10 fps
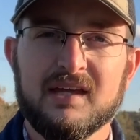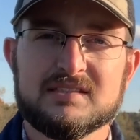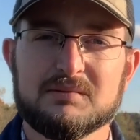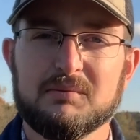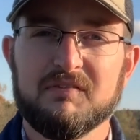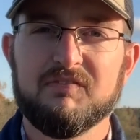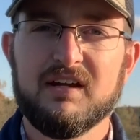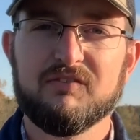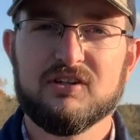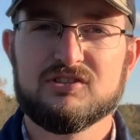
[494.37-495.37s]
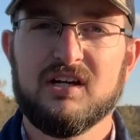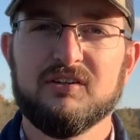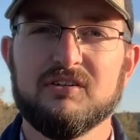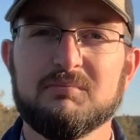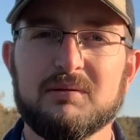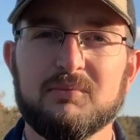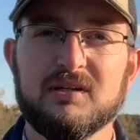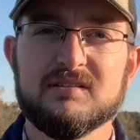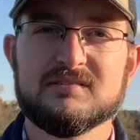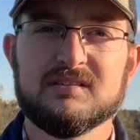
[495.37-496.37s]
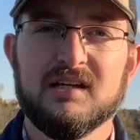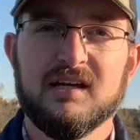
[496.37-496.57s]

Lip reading: Some of my favorite childhood memories,